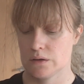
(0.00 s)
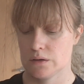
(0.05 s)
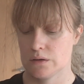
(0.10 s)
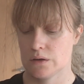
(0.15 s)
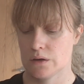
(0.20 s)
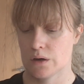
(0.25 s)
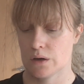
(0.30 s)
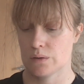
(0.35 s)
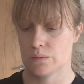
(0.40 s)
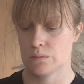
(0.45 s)

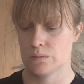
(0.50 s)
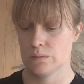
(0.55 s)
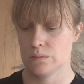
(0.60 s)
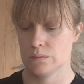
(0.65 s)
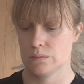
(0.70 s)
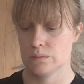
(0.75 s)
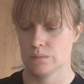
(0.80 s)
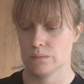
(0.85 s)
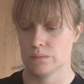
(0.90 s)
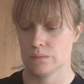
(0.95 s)

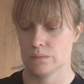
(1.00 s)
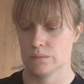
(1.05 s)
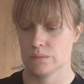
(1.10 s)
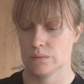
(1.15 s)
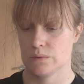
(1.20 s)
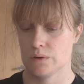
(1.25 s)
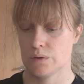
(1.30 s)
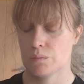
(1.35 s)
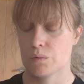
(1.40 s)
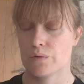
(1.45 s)

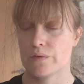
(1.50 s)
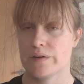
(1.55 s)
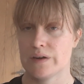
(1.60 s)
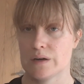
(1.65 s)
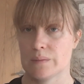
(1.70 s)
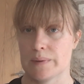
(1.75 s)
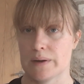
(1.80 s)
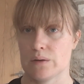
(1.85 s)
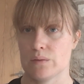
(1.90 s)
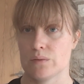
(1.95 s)
you're
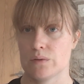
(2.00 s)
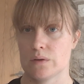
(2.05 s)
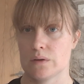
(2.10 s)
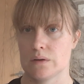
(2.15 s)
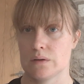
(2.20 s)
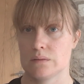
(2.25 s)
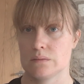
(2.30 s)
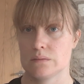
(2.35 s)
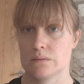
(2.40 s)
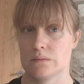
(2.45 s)
worried about
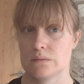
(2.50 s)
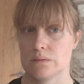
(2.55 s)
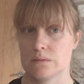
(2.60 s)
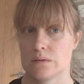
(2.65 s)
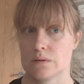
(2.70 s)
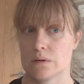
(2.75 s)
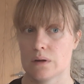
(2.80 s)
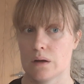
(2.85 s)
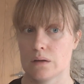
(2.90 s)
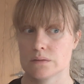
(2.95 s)
the
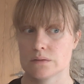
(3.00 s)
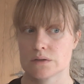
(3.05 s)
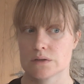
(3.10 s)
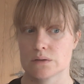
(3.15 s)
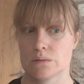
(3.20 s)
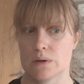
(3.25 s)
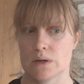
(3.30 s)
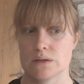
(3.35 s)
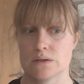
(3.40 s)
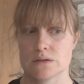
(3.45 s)

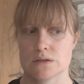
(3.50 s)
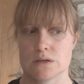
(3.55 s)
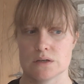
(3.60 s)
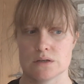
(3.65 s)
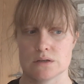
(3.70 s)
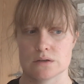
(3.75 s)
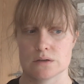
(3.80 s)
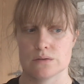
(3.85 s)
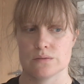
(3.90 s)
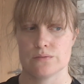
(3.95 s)

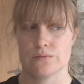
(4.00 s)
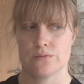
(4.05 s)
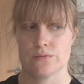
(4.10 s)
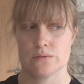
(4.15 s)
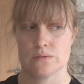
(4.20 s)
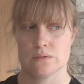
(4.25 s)
consequences of